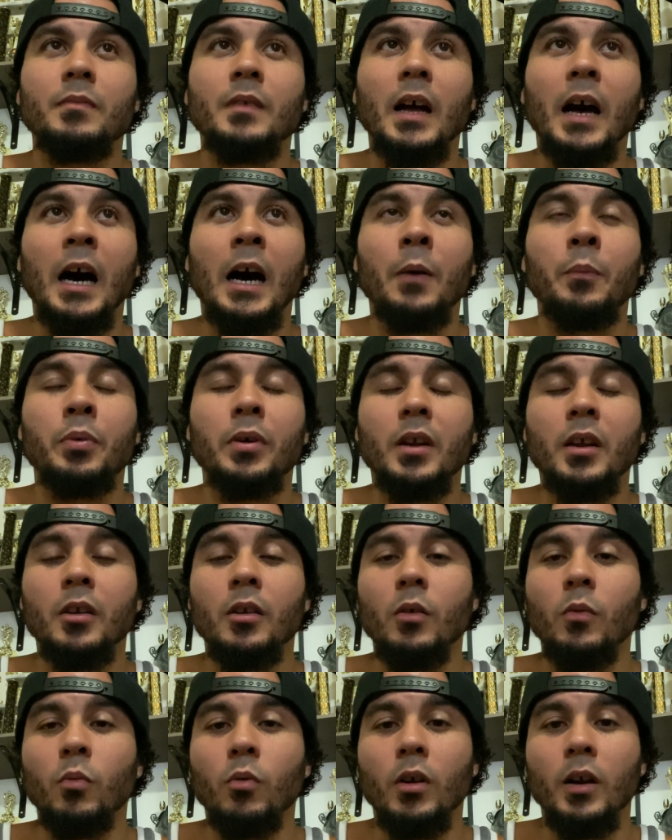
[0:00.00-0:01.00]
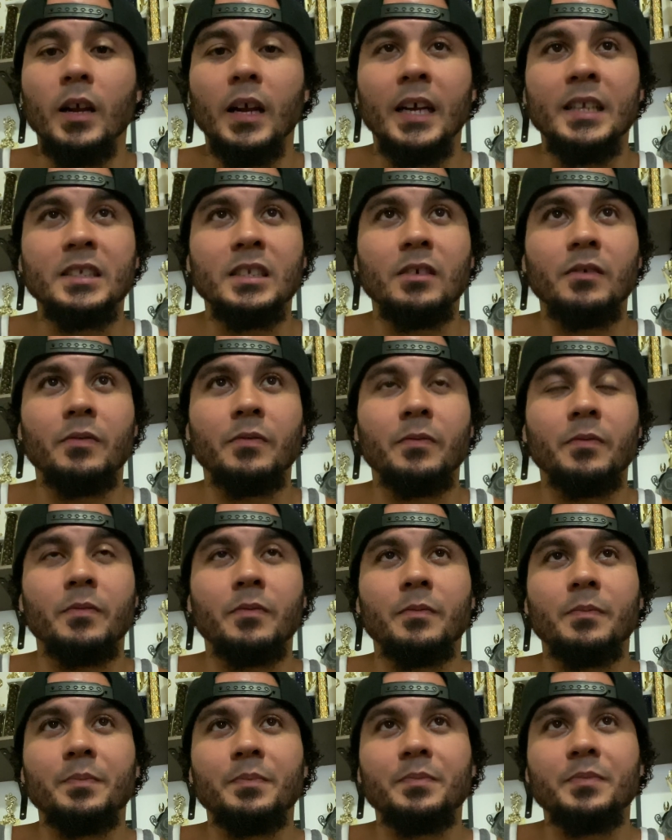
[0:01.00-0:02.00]
I put in the work as if
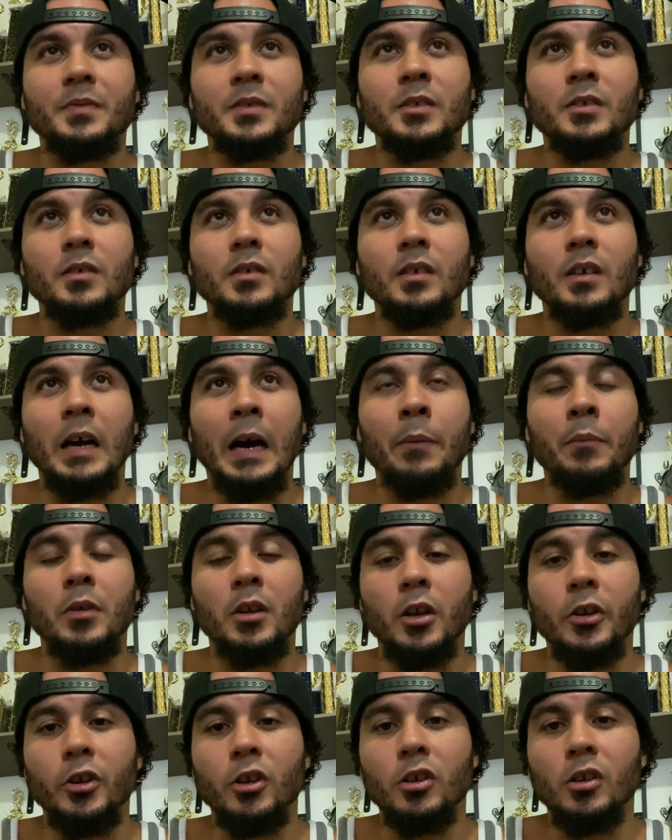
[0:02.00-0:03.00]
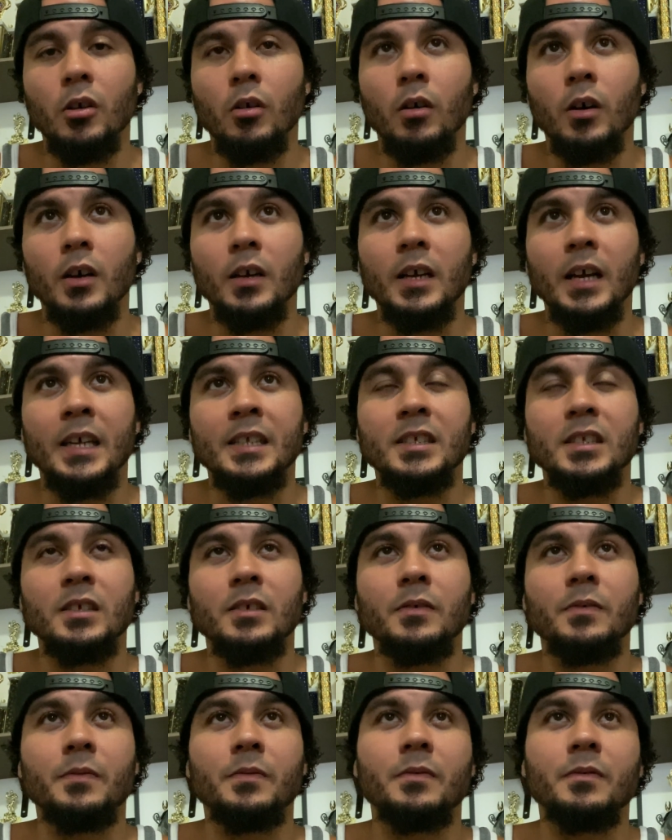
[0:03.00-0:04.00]
I'm an underdog, as
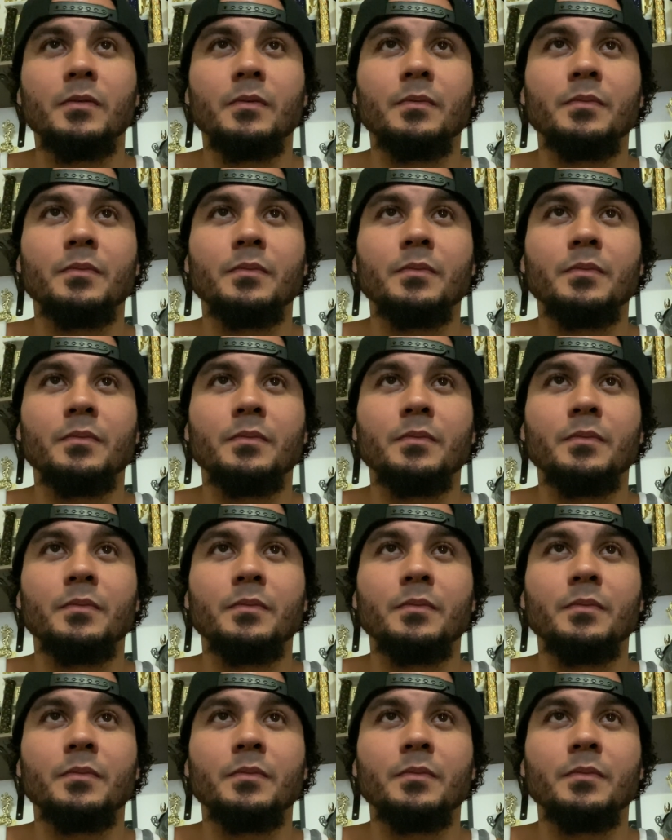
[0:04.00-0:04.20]
if,